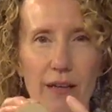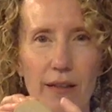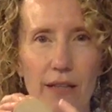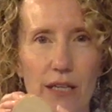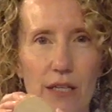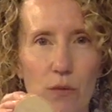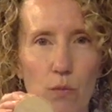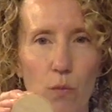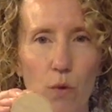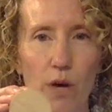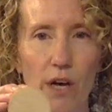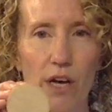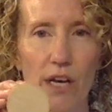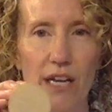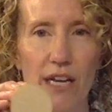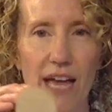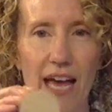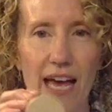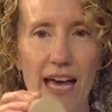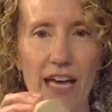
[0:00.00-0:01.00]
This
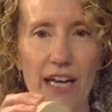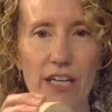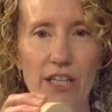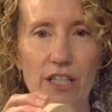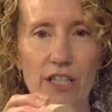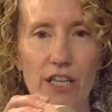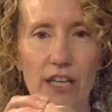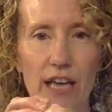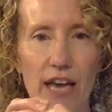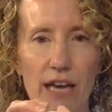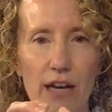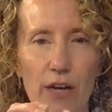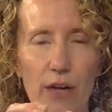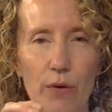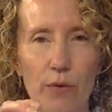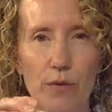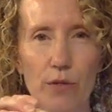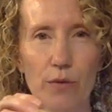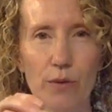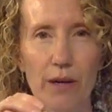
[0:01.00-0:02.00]
one edge that kind of
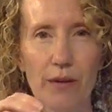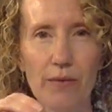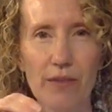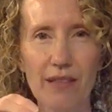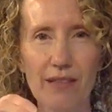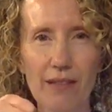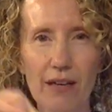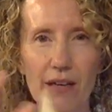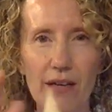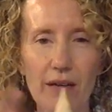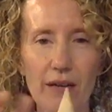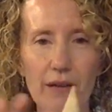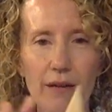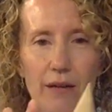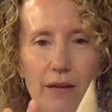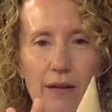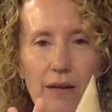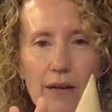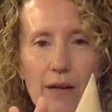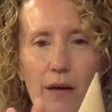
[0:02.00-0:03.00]
goes around the
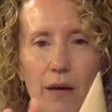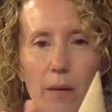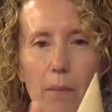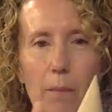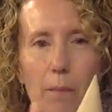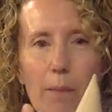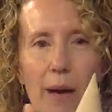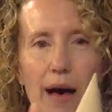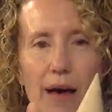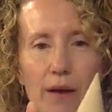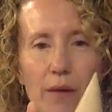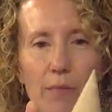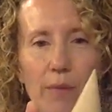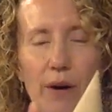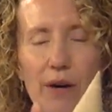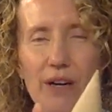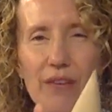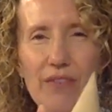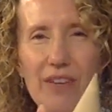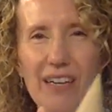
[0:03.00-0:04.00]
bottom
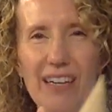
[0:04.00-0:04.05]
part of it.